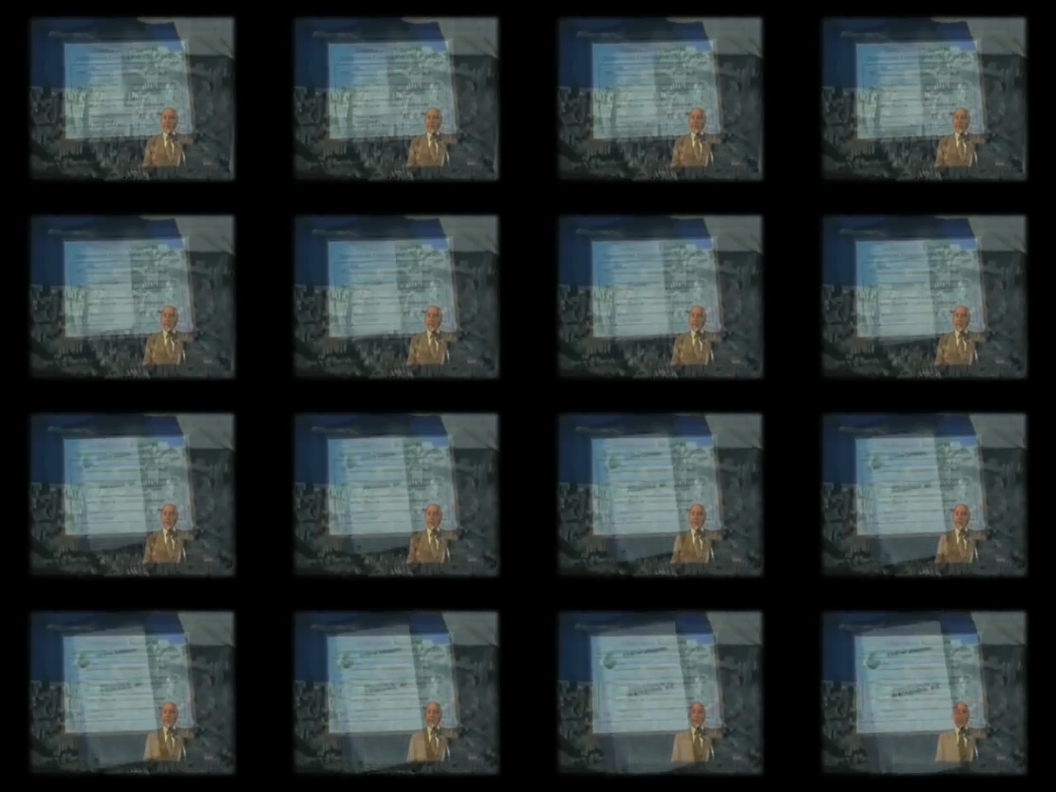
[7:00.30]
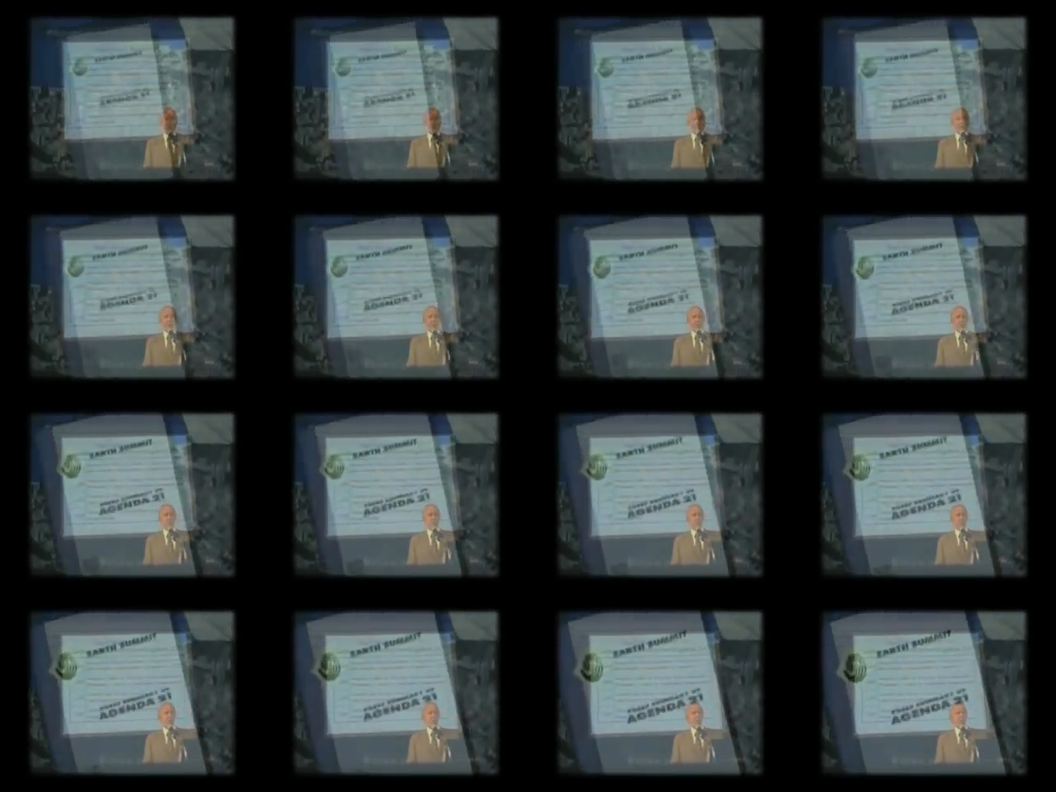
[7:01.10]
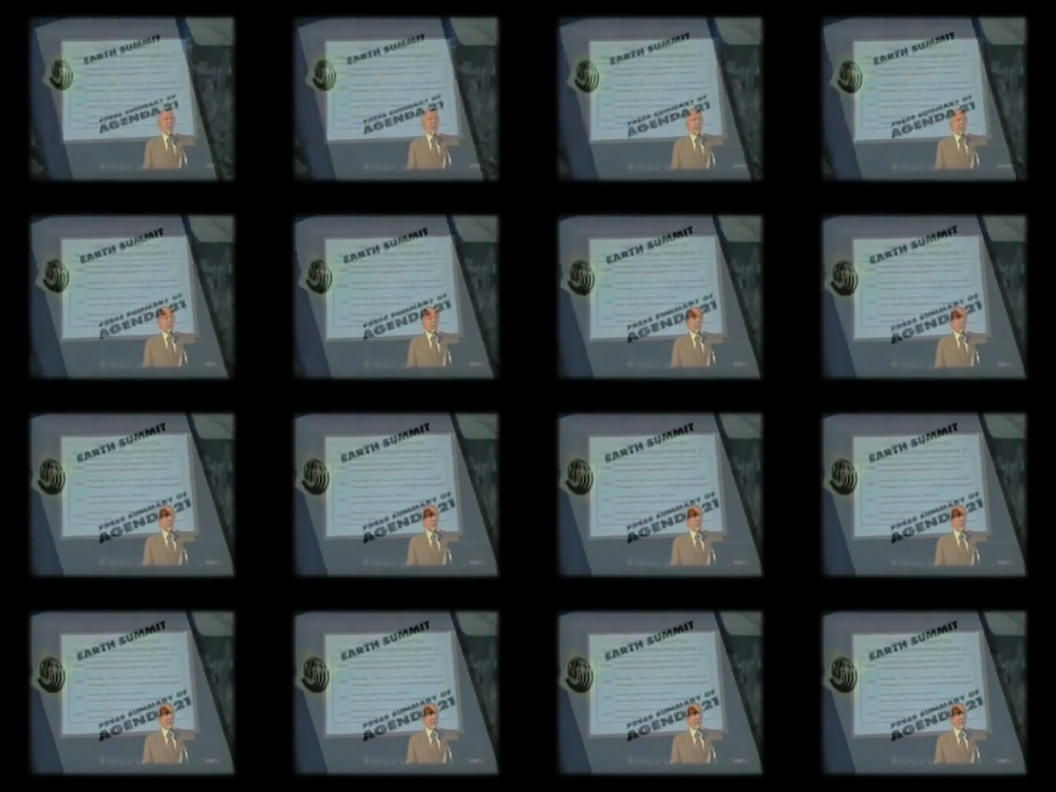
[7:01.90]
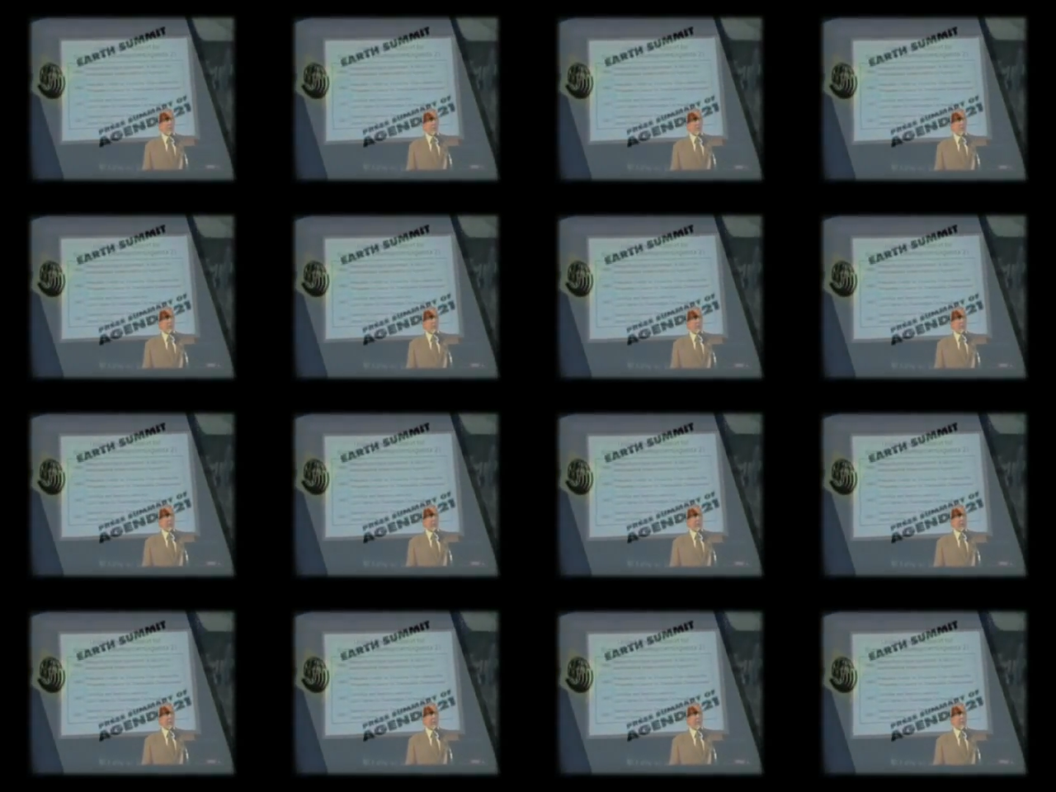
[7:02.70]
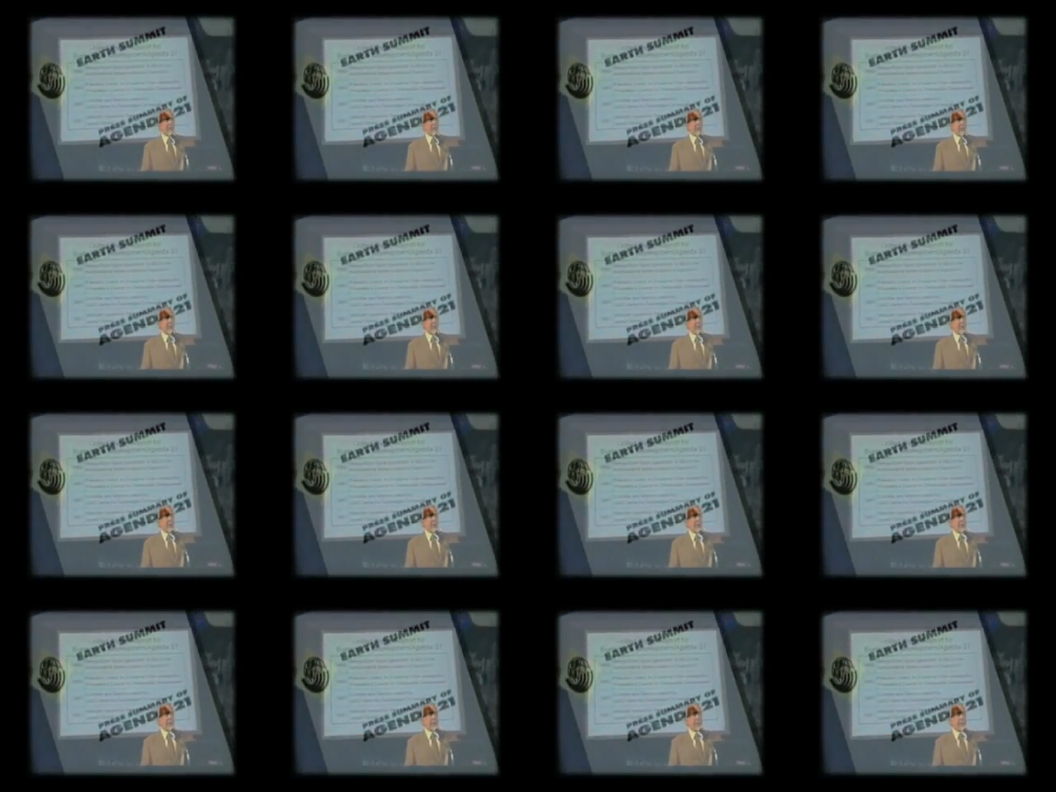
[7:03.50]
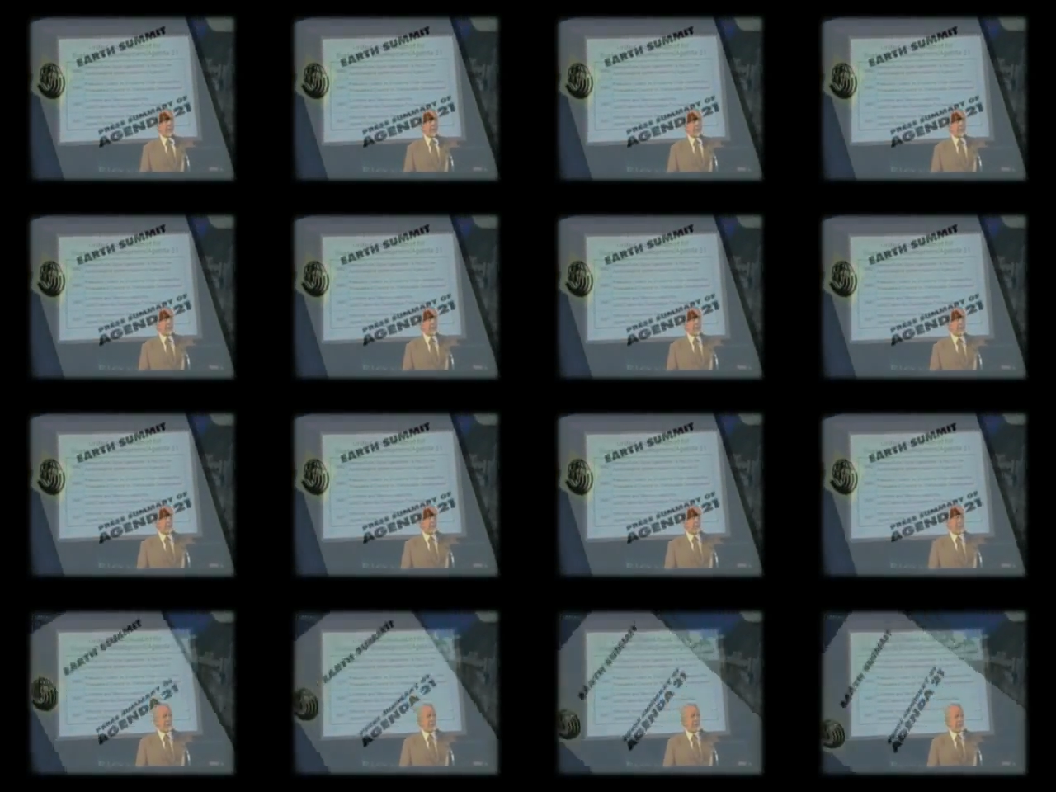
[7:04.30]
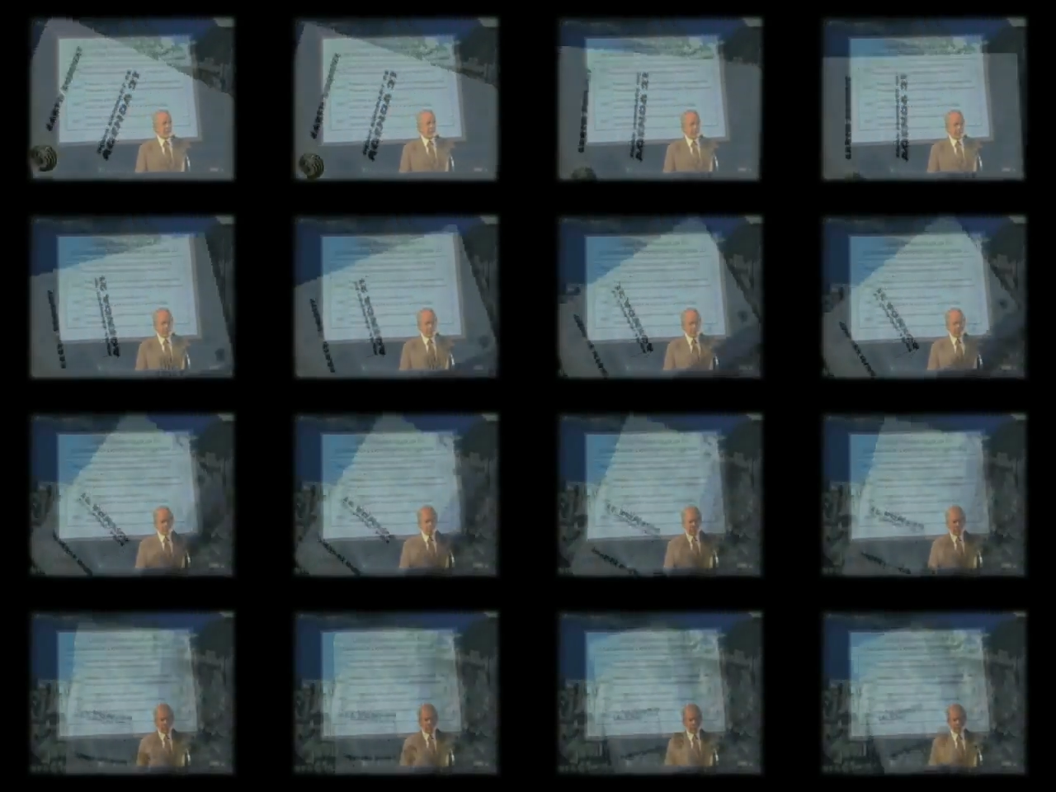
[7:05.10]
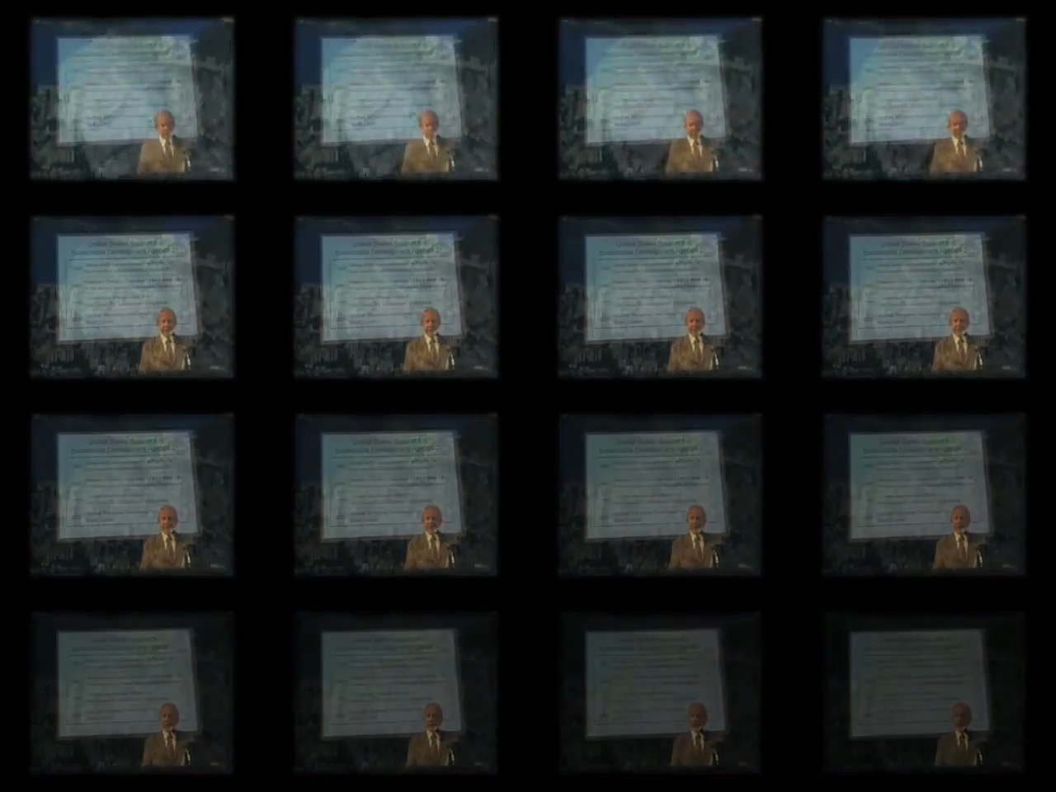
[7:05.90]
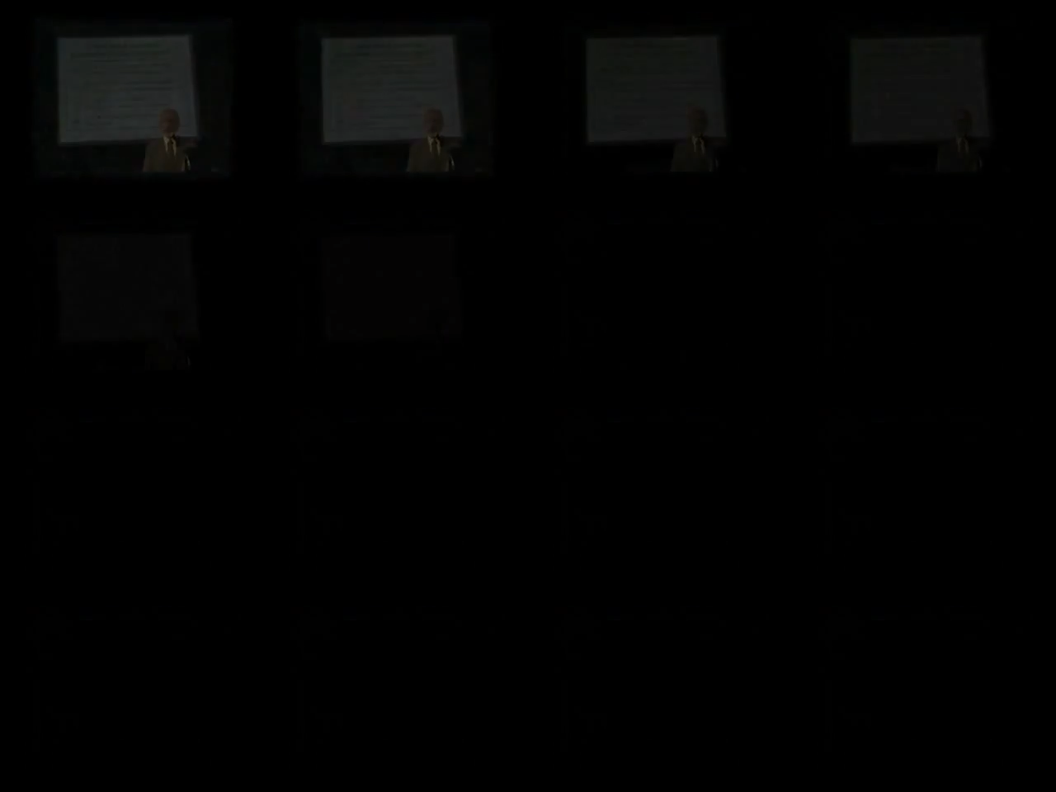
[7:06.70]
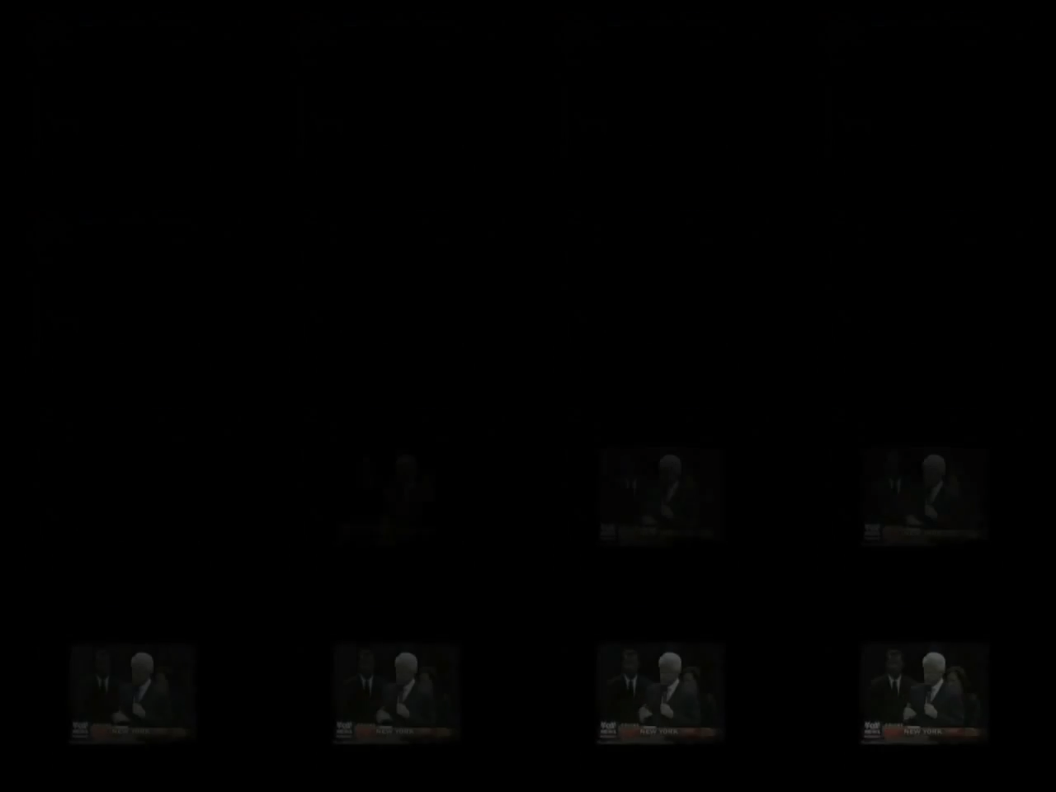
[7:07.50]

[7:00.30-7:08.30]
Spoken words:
No face is visible, so there are no lips to read.